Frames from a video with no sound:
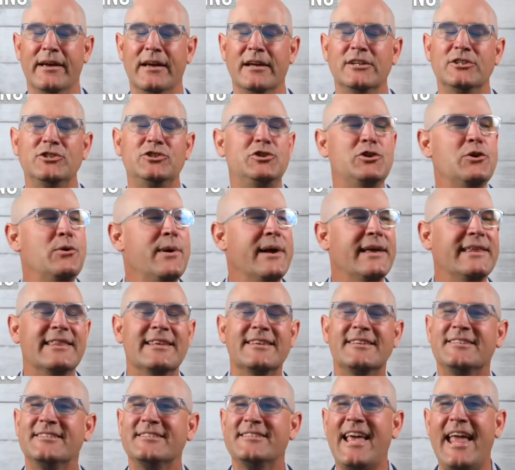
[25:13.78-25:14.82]
Doing the
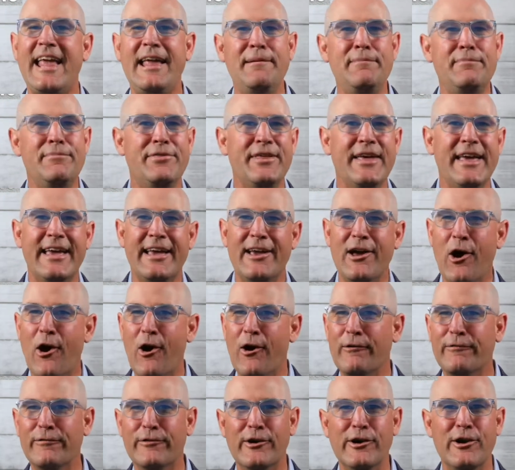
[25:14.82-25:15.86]
same thing
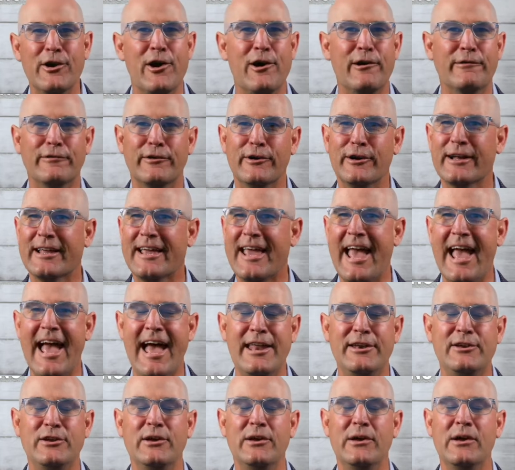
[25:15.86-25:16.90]
over and over
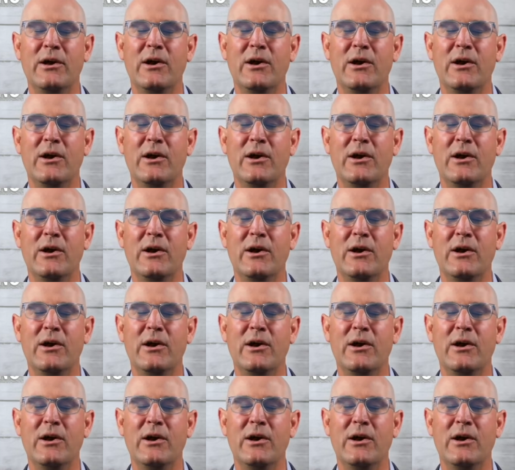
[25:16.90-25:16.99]
again